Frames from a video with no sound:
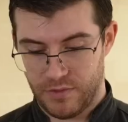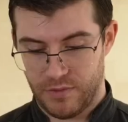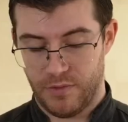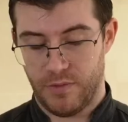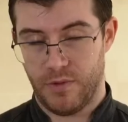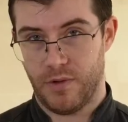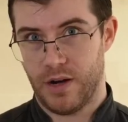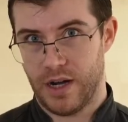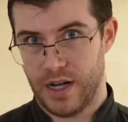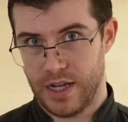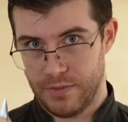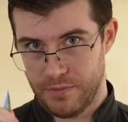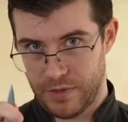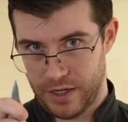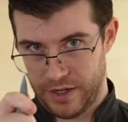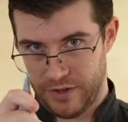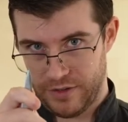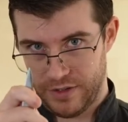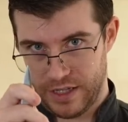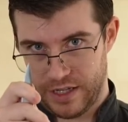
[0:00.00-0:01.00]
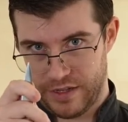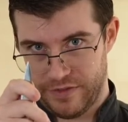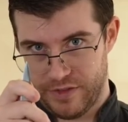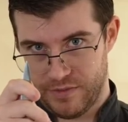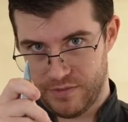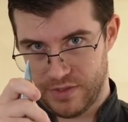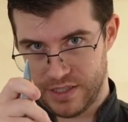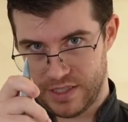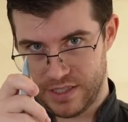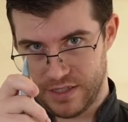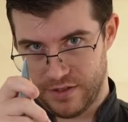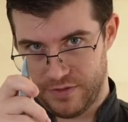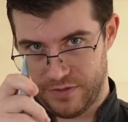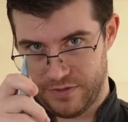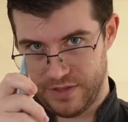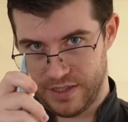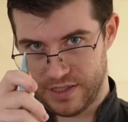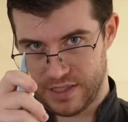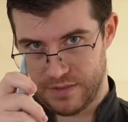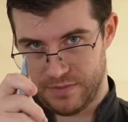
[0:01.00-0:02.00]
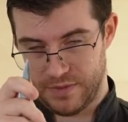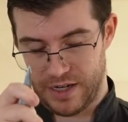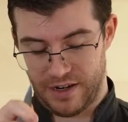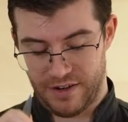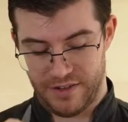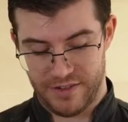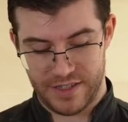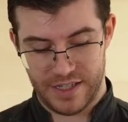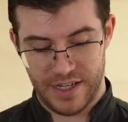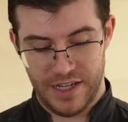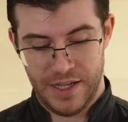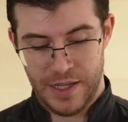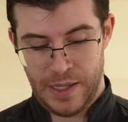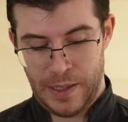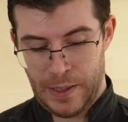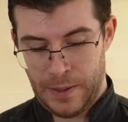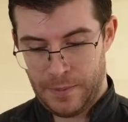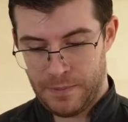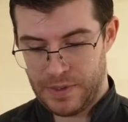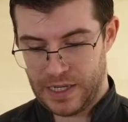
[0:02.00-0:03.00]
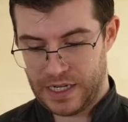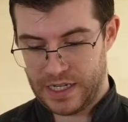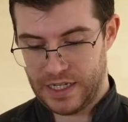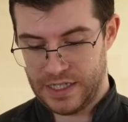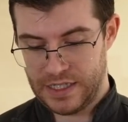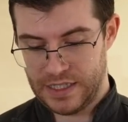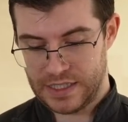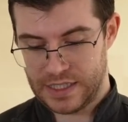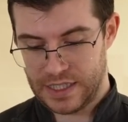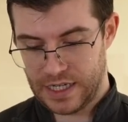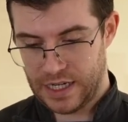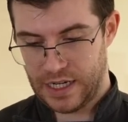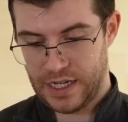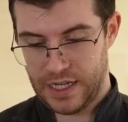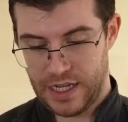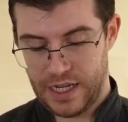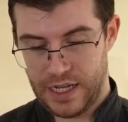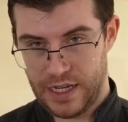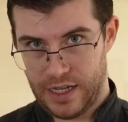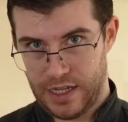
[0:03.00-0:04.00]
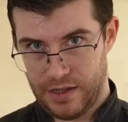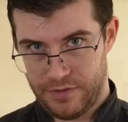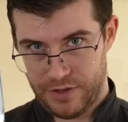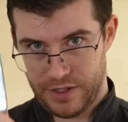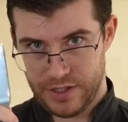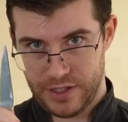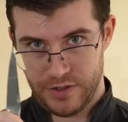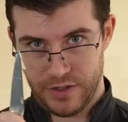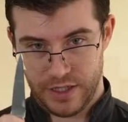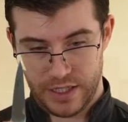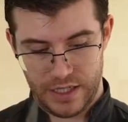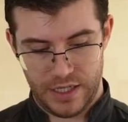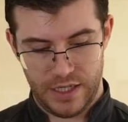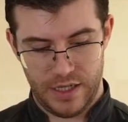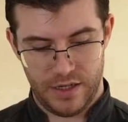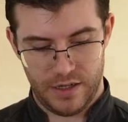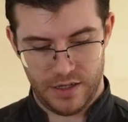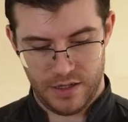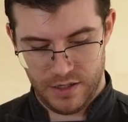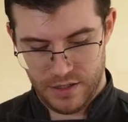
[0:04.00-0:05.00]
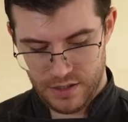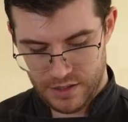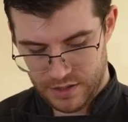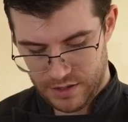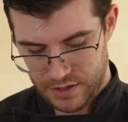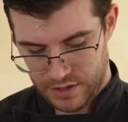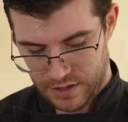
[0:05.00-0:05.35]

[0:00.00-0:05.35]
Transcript: Why am I only giving myself this amount? Because if I do it here